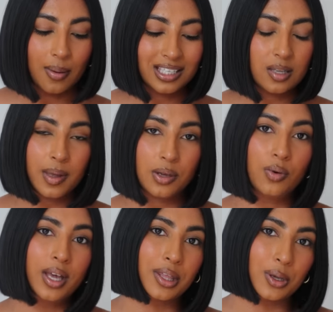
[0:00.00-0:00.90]
It's a bit
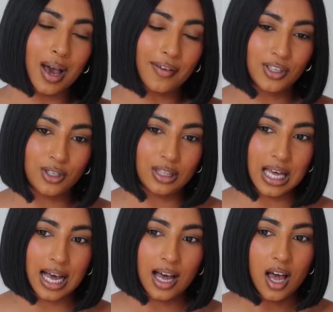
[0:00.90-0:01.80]
annoying that you have to do
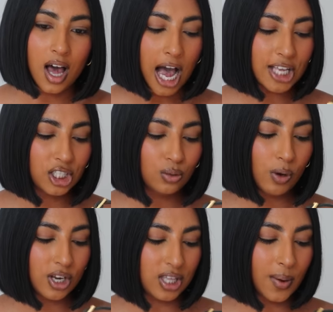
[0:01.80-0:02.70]
that. I just
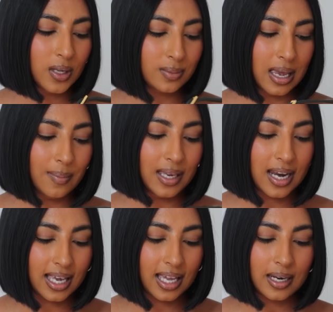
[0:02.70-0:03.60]
wish there was maybe
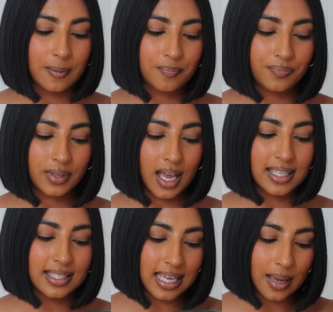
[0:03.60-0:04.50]
like an,
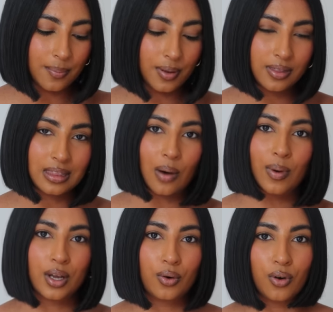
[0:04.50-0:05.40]
a zip that
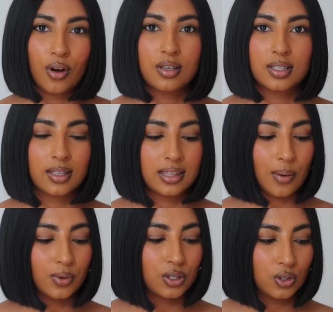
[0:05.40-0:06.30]
went across
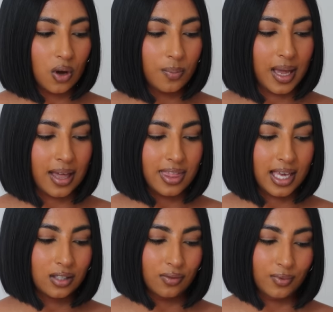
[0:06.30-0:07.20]
that would stop
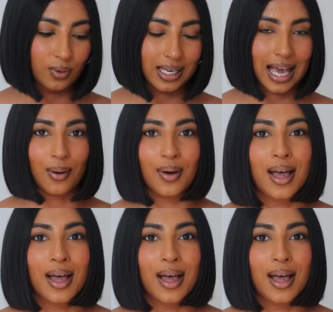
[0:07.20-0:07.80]
things from falling out.